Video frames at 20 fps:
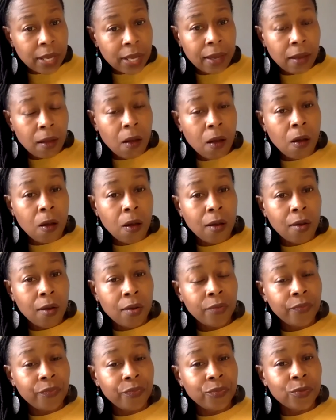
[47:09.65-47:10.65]
all
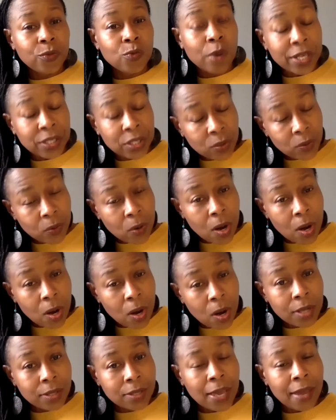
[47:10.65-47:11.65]

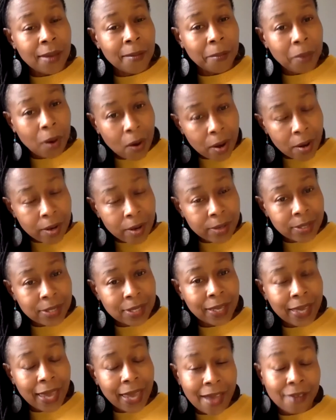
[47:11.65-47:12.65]
restaurants and bars
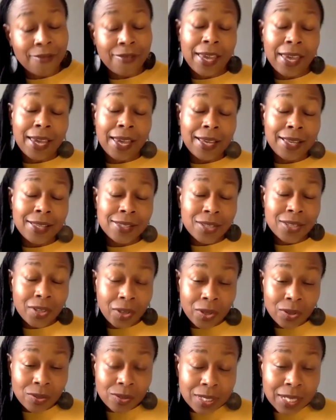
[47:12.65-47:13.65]
and cafes
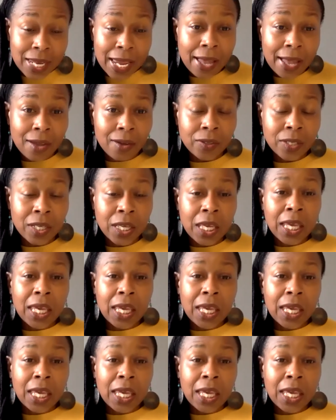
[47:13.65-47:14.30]
closed down.